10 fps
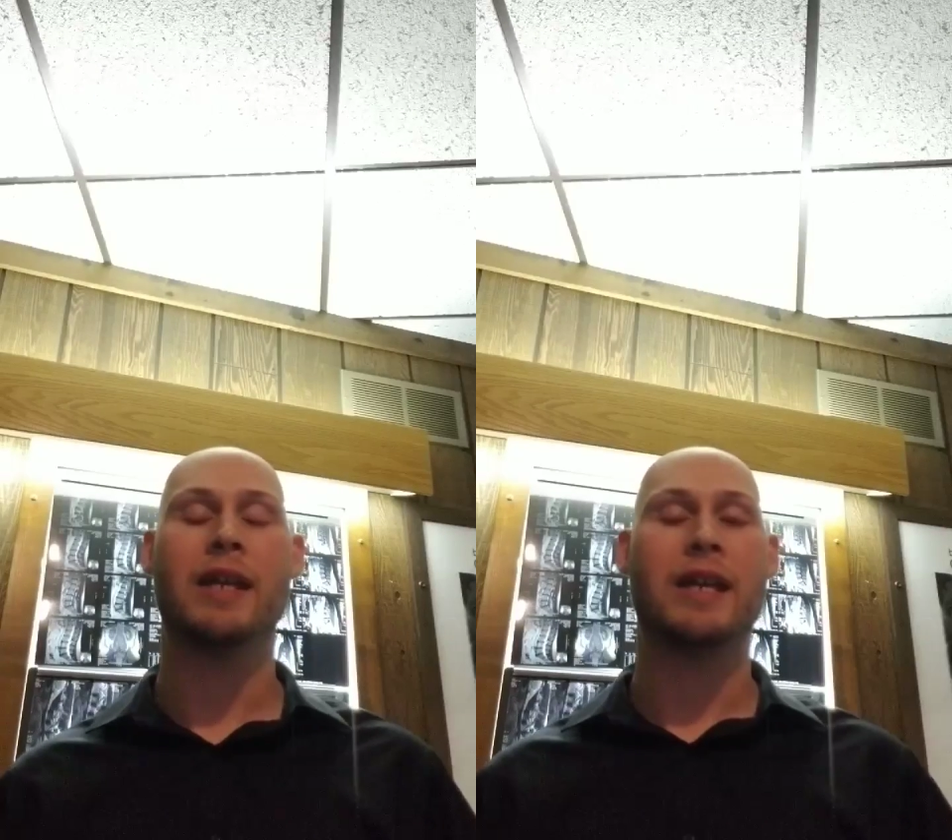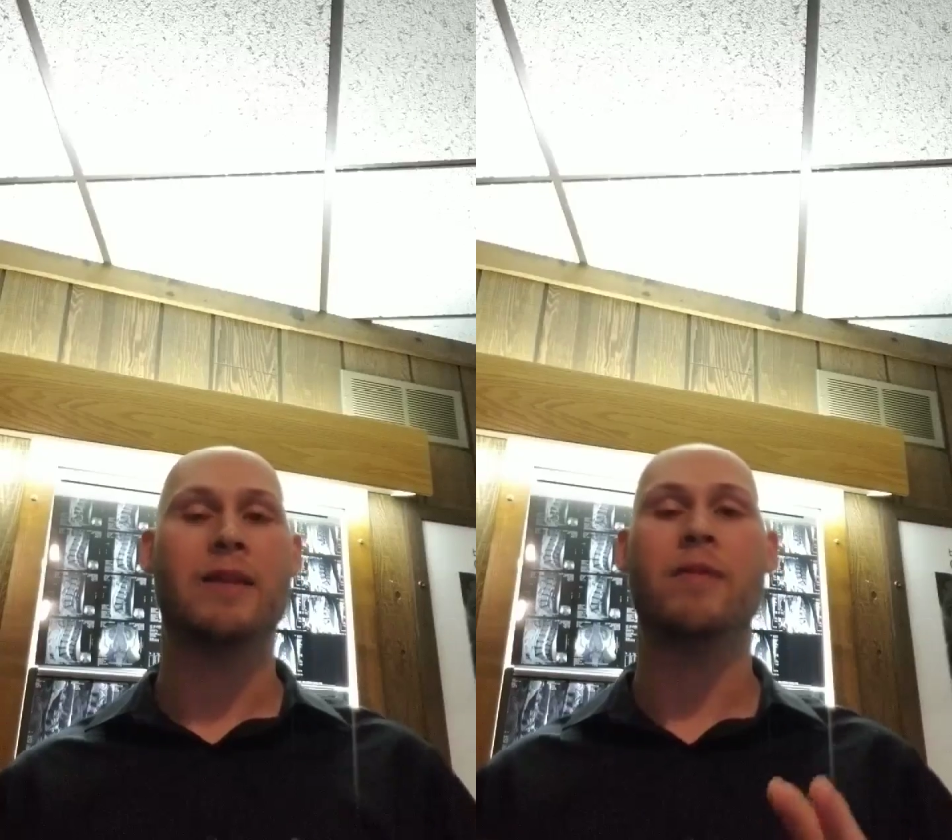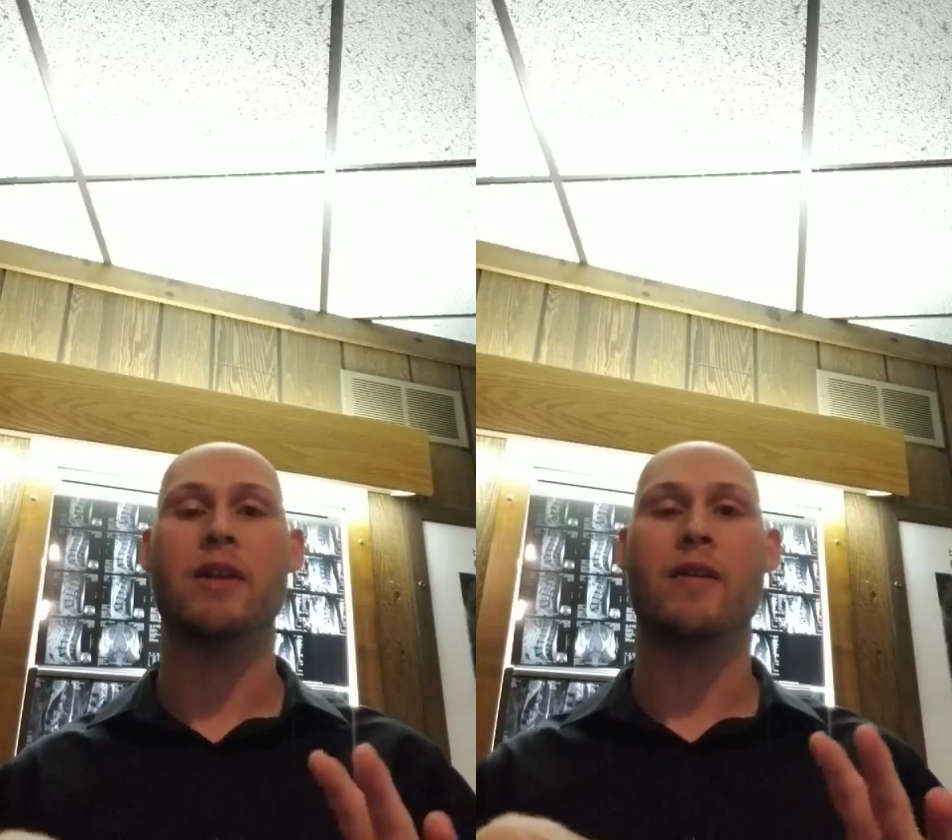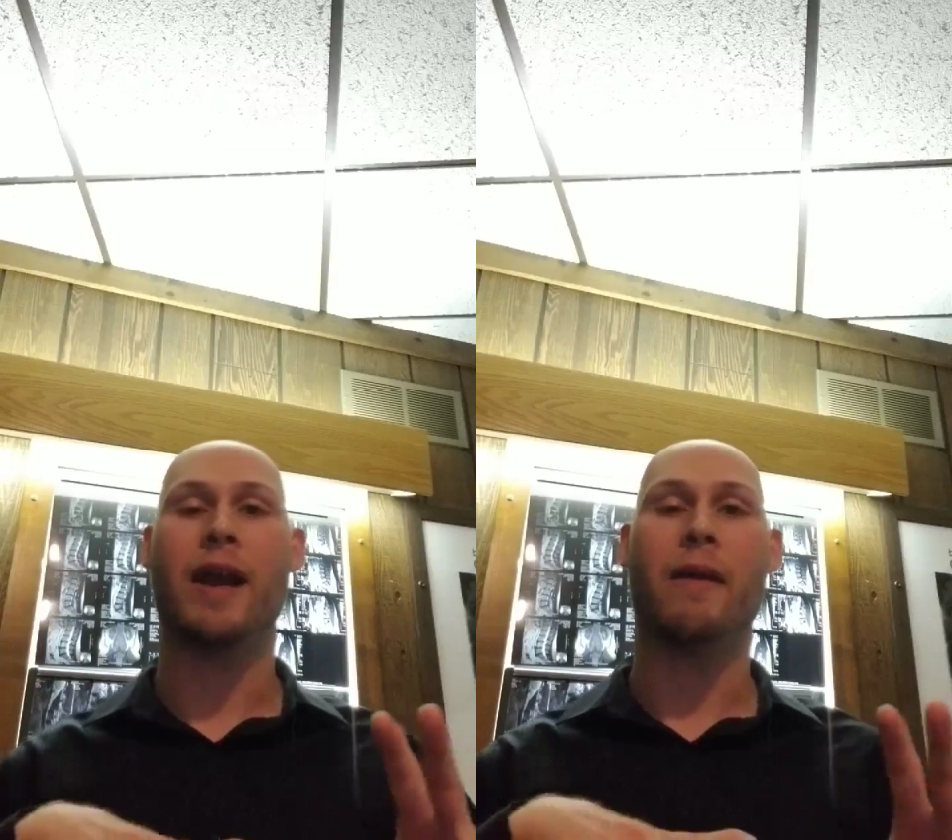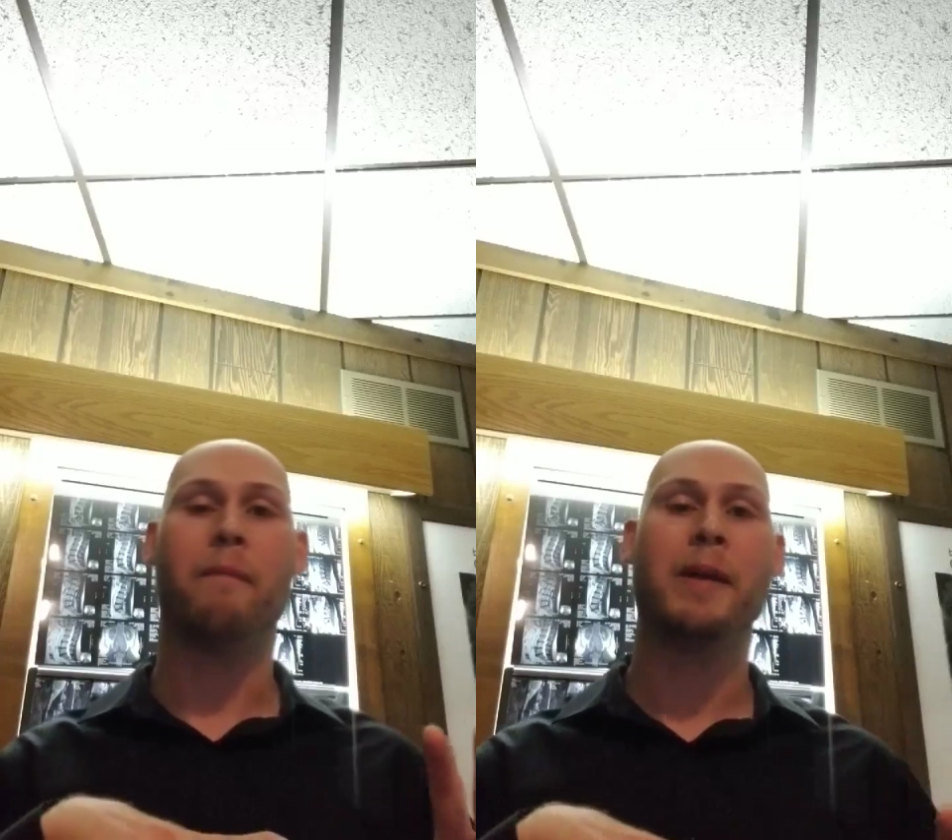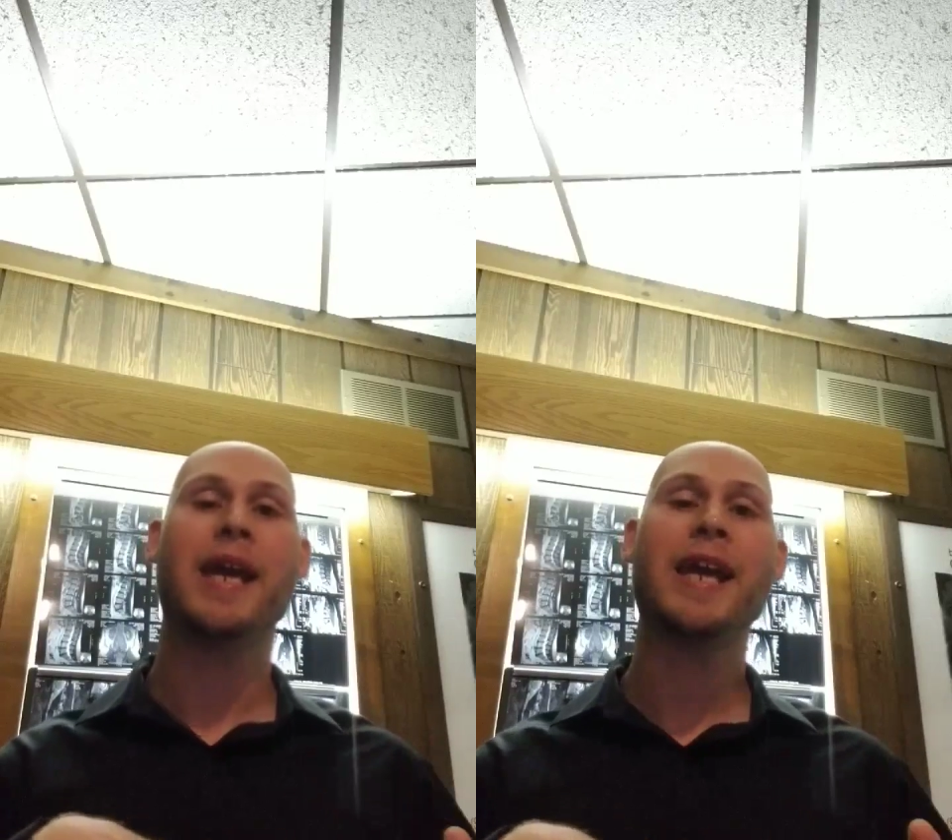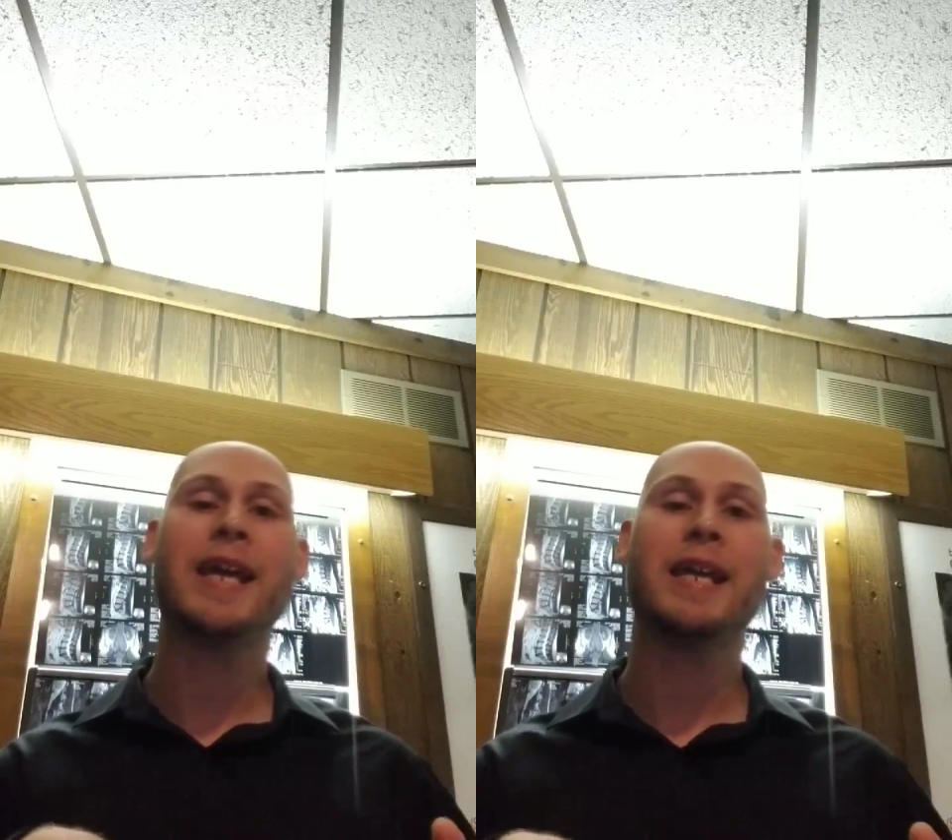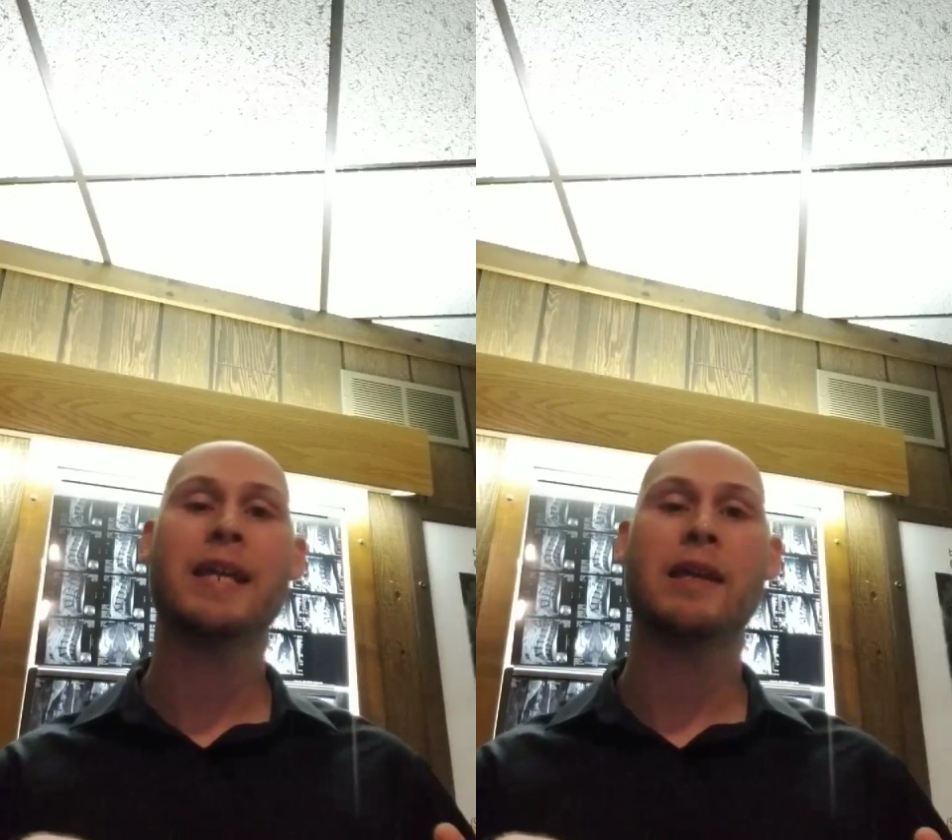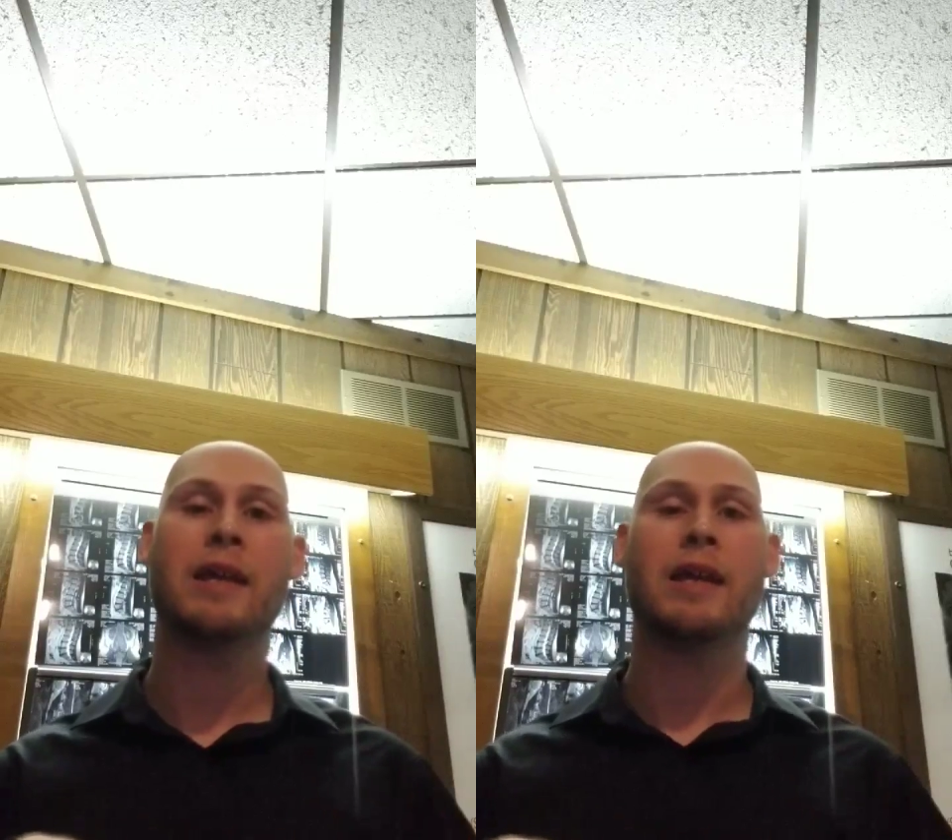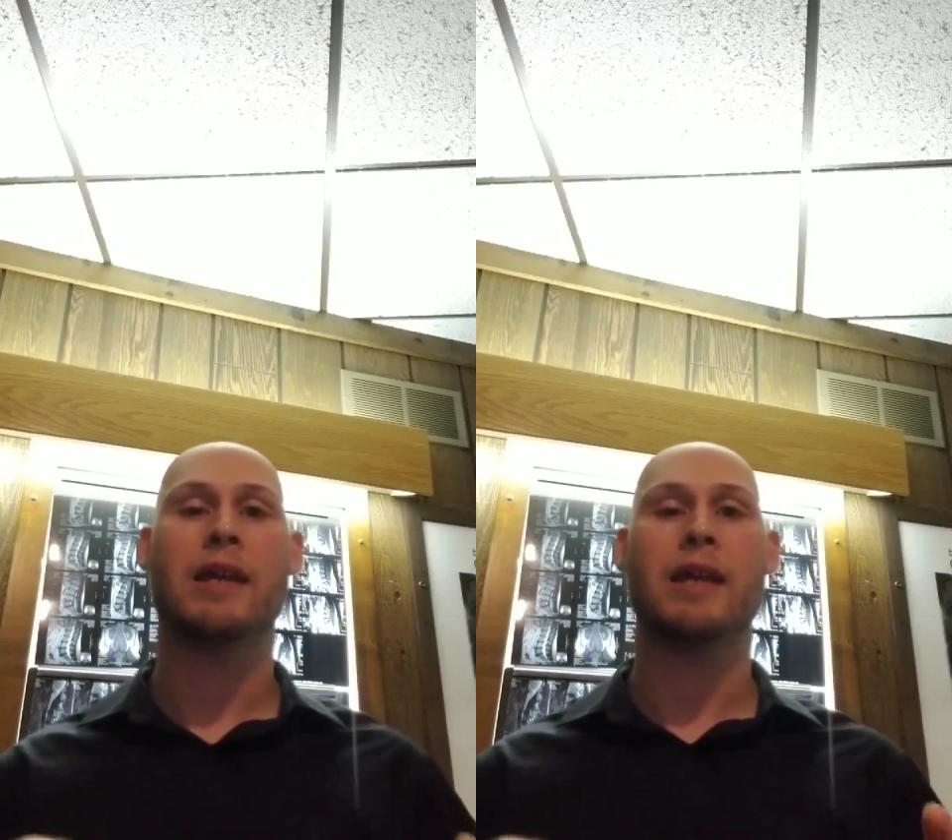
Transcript: Even though you're out of pain,